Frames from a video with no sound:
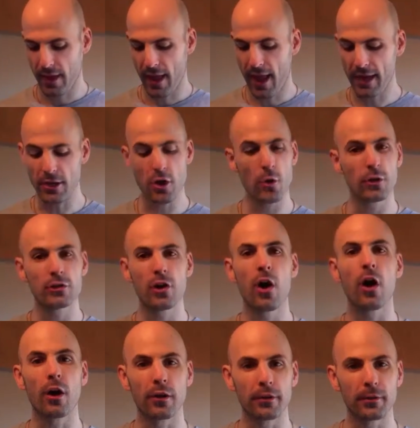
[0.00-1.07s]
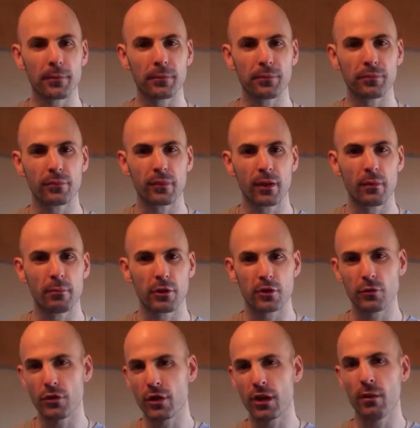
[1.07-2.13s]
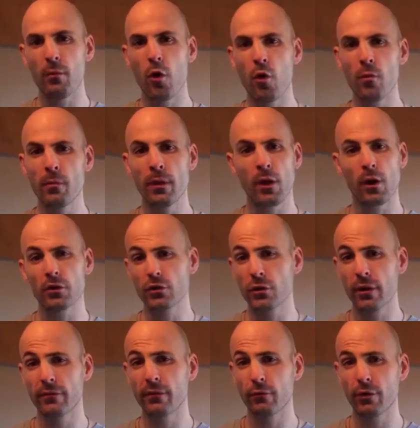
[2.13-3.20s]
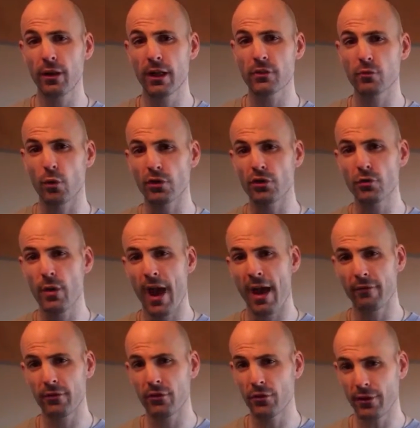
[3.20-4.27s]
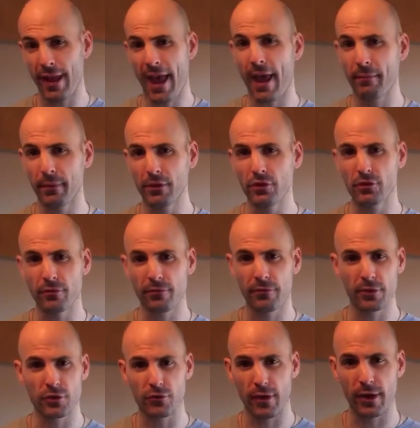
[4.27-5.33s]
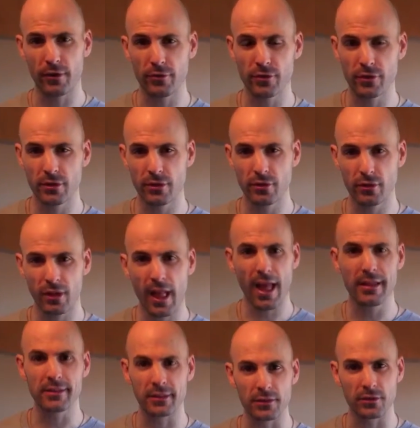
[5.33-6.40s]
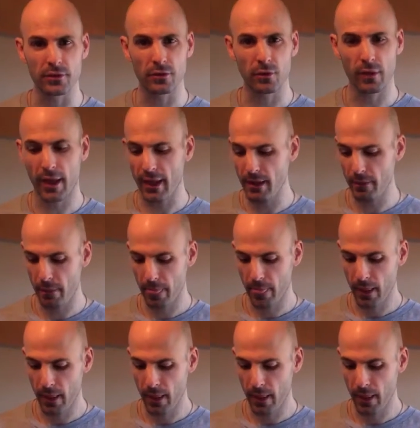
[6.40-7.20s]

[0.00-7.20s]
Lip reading: I know it's hard. Because when you come home, you have to realize what you have in your cabinets, your refrigerators, and your closets, okay?